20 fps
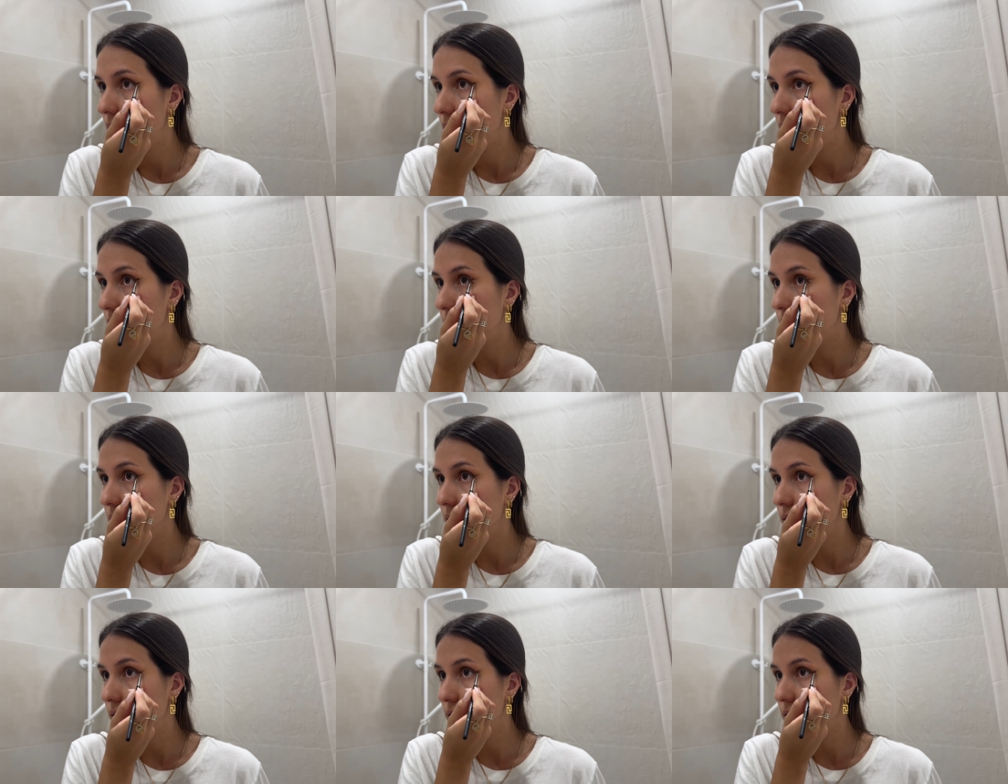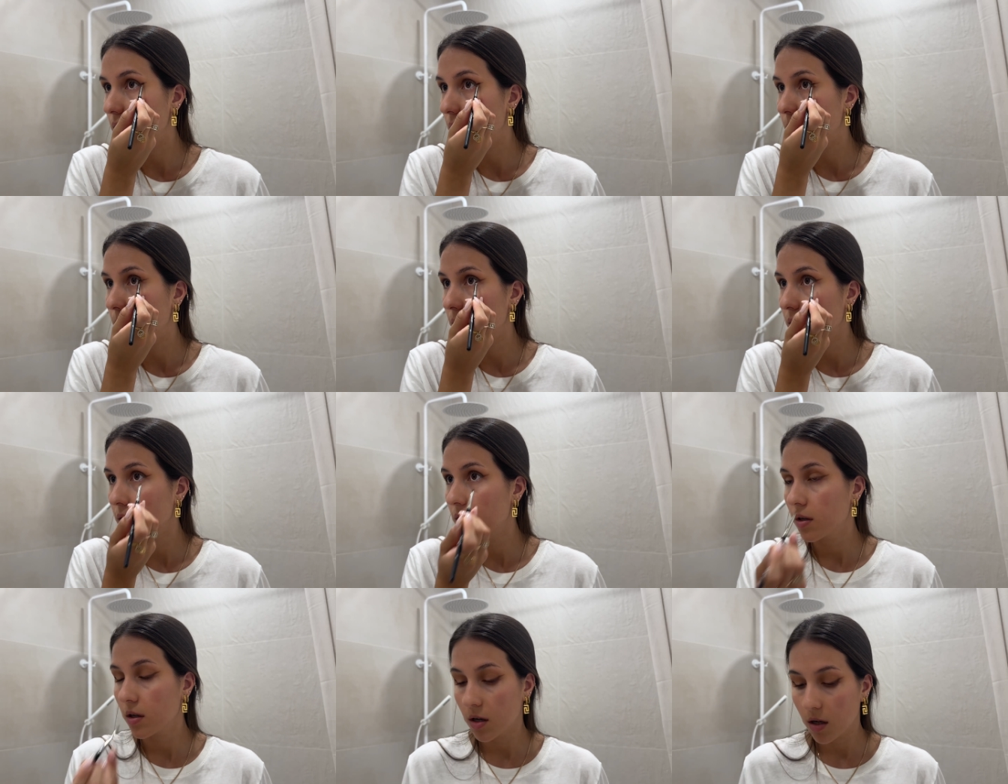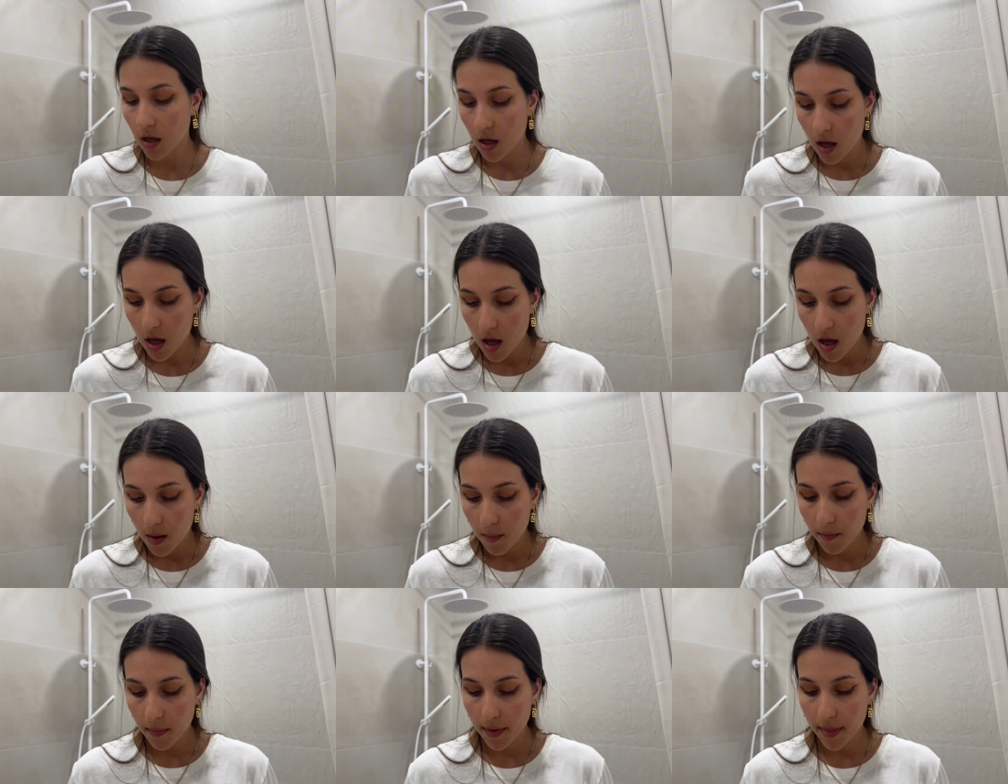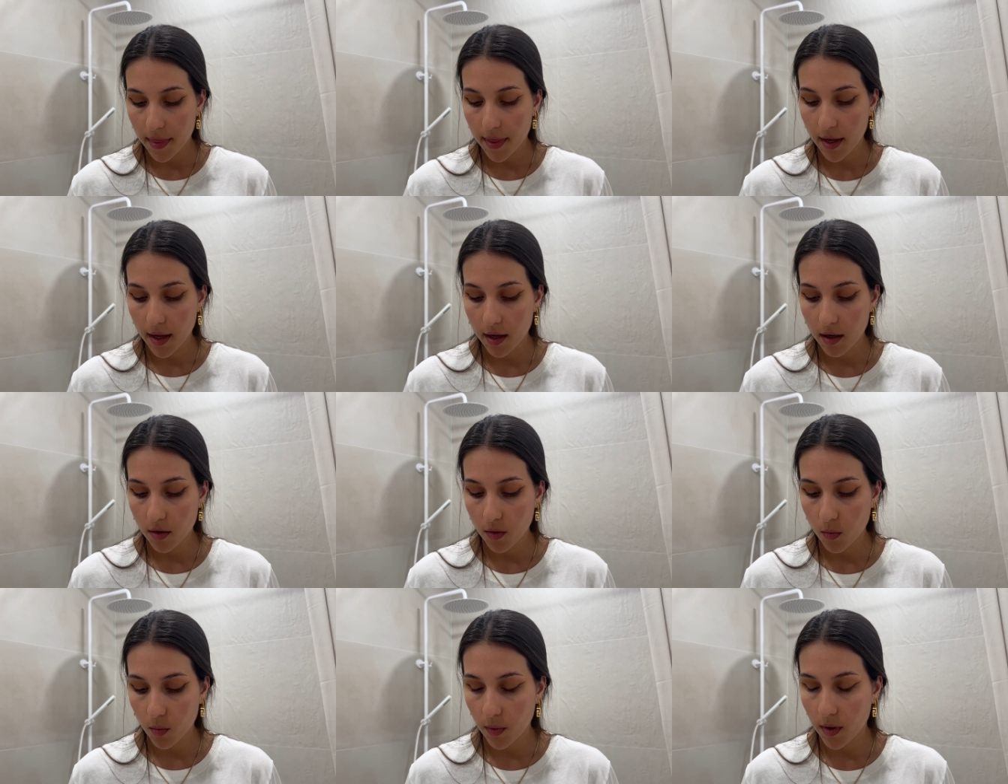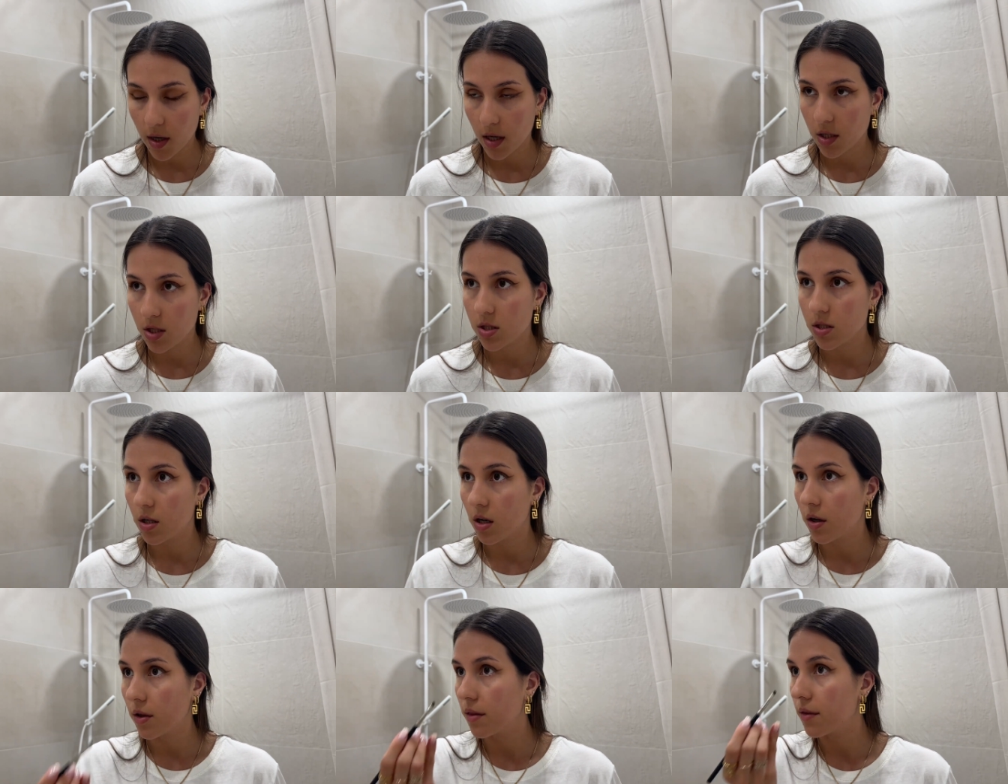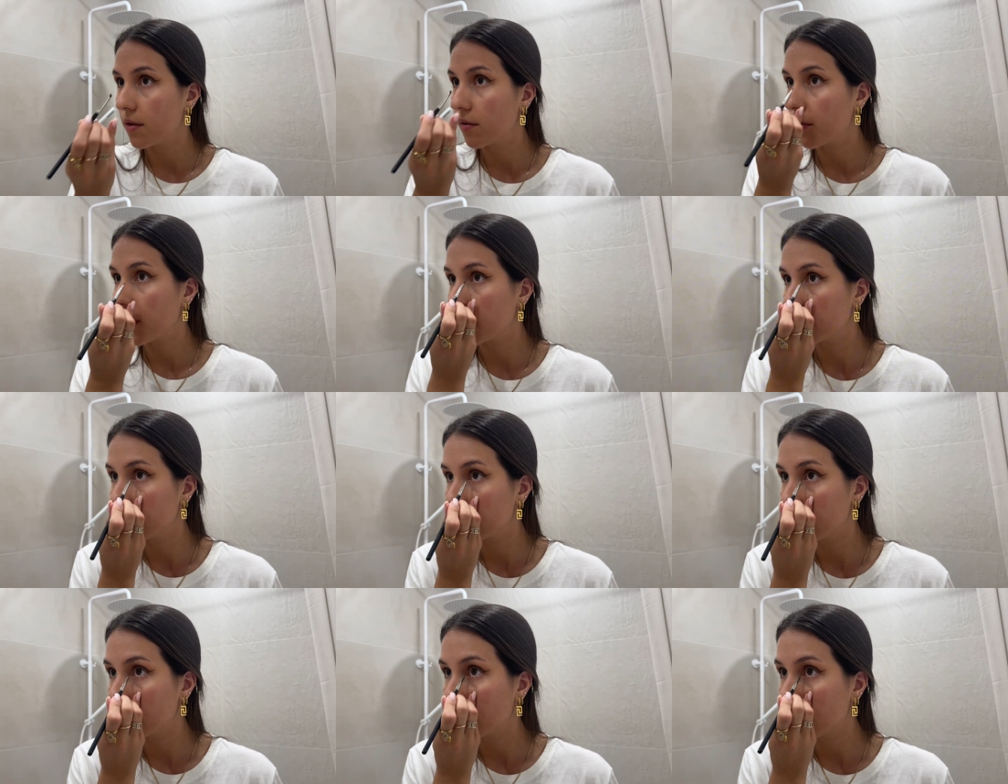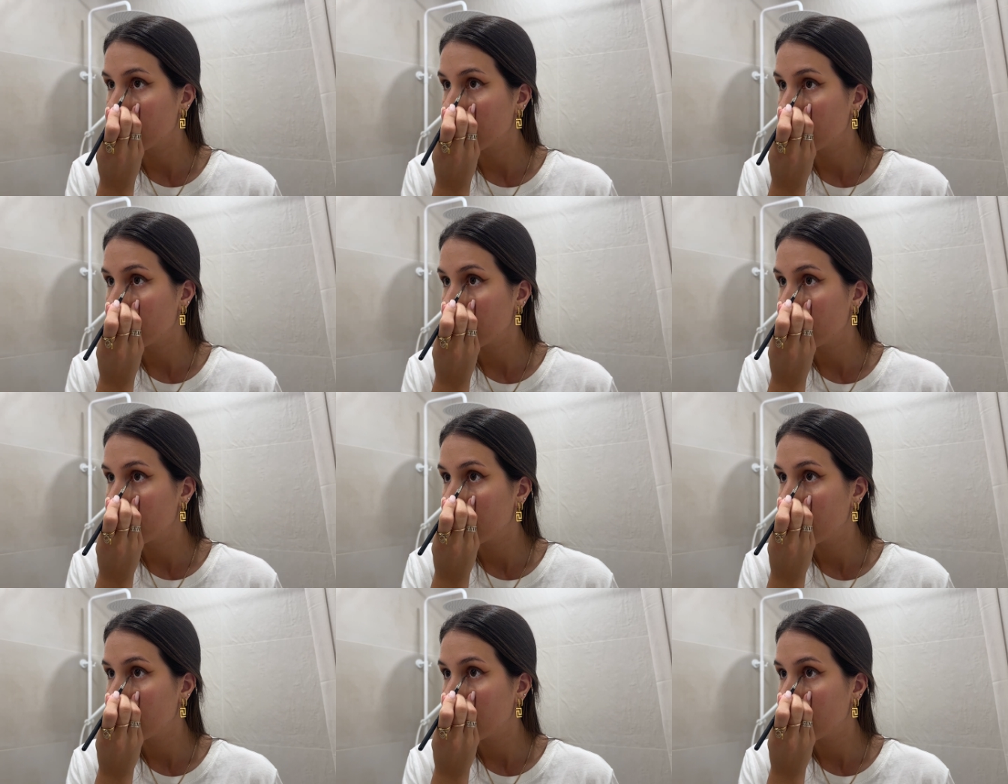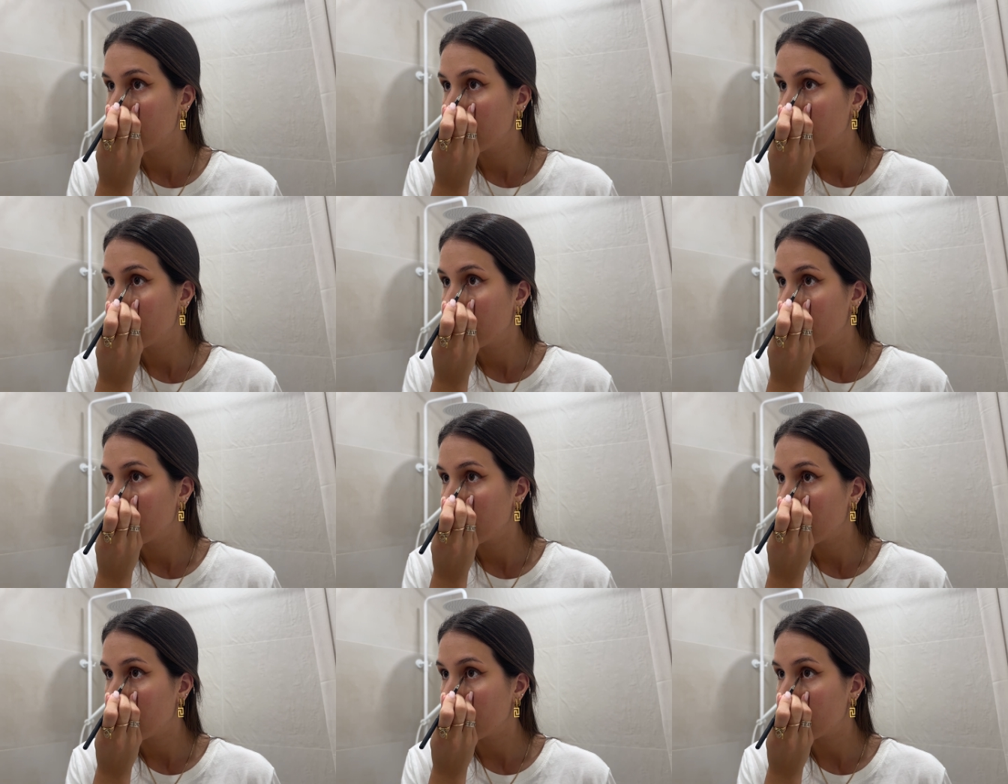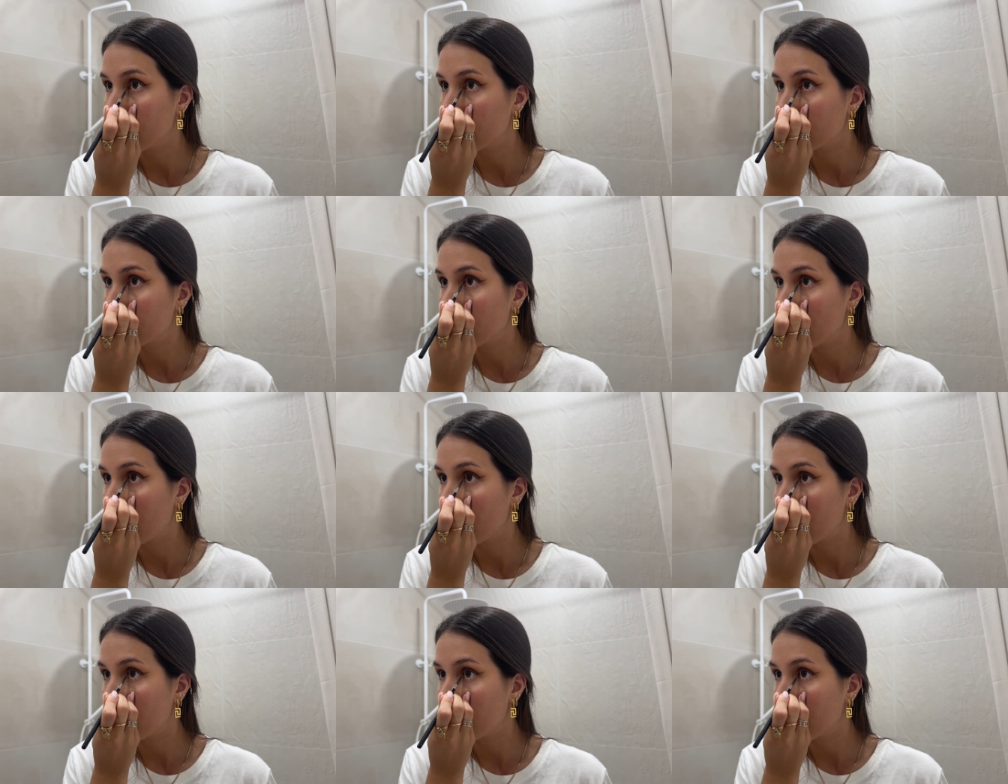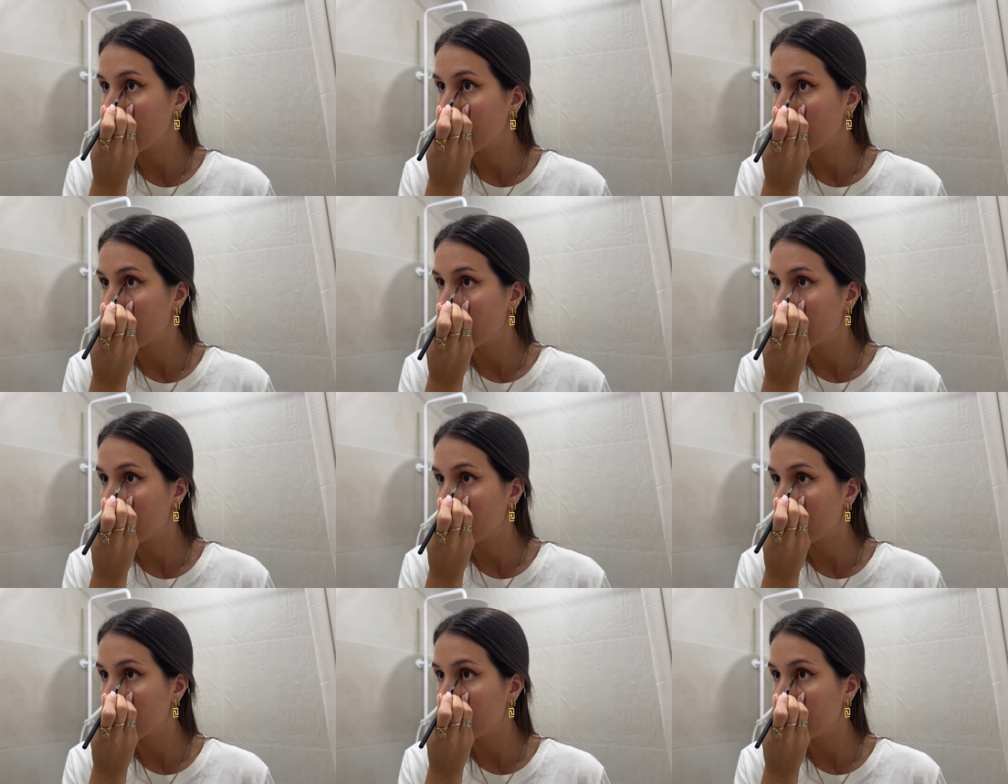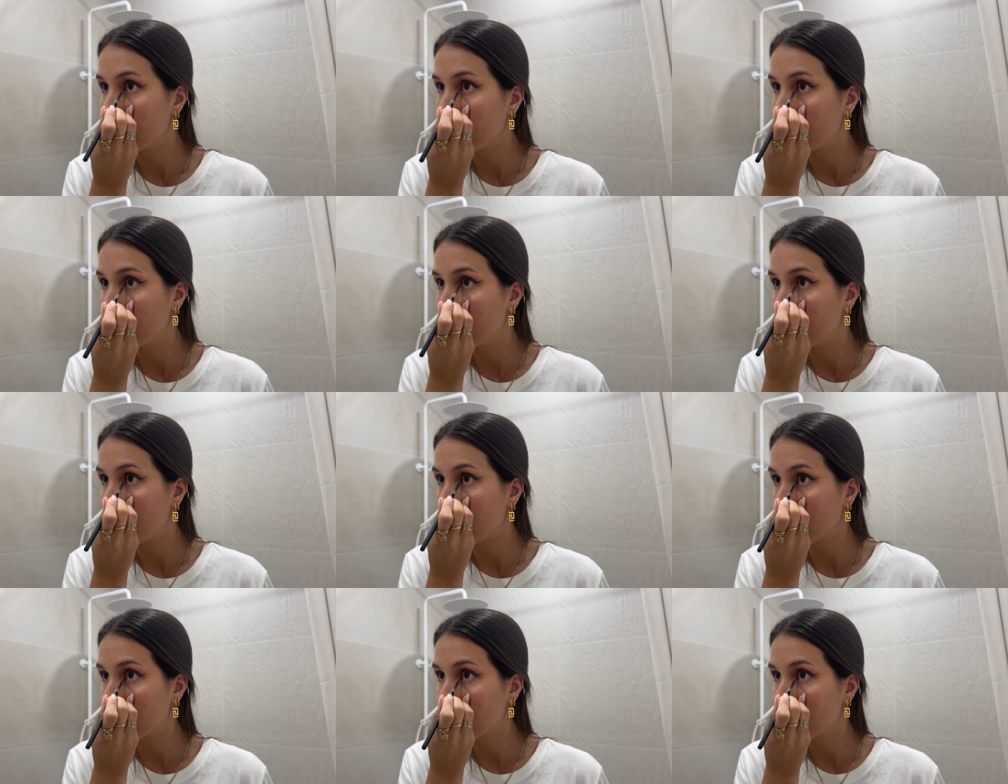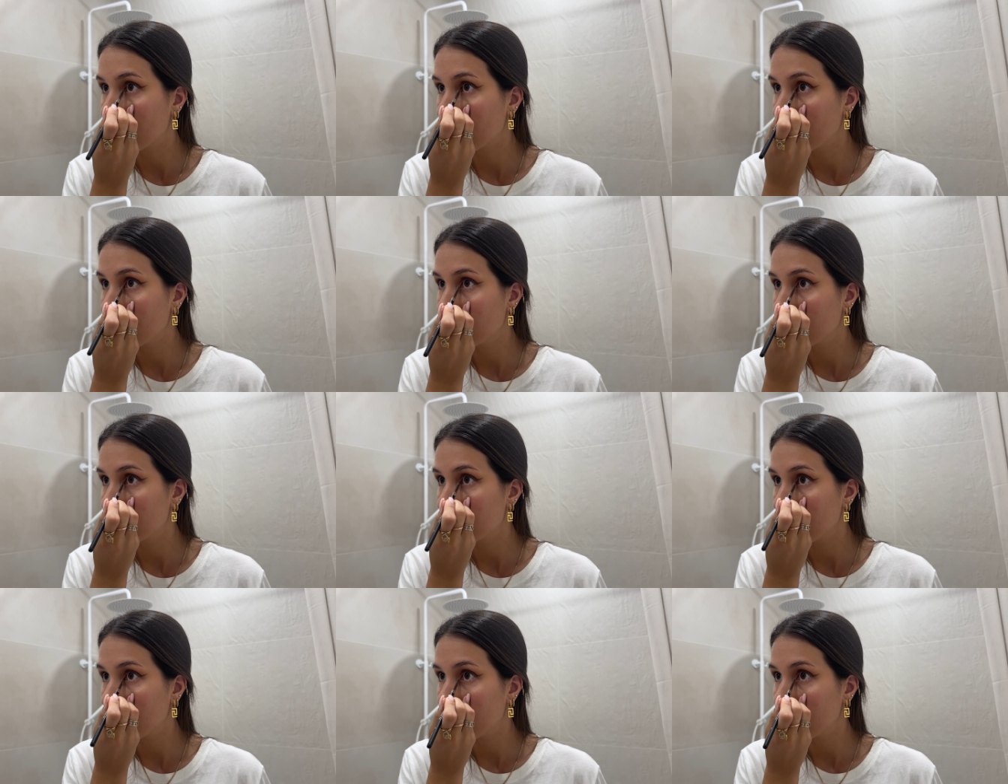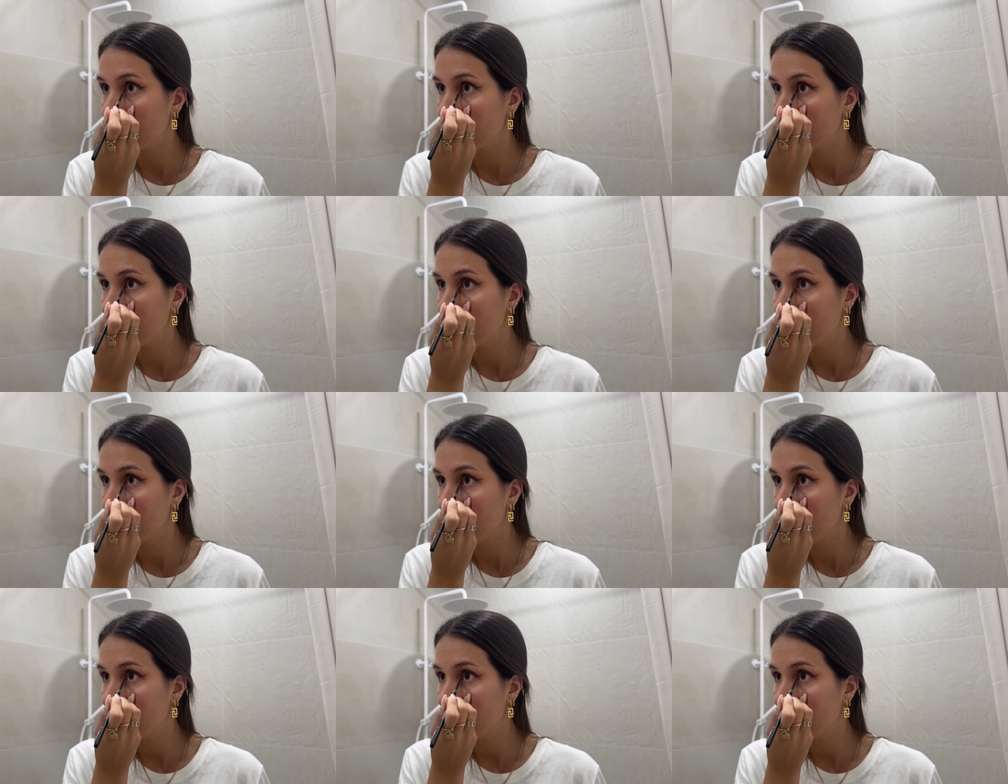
it's in the summer but then when I saw the restaurant it was all like a little bit darker and stuff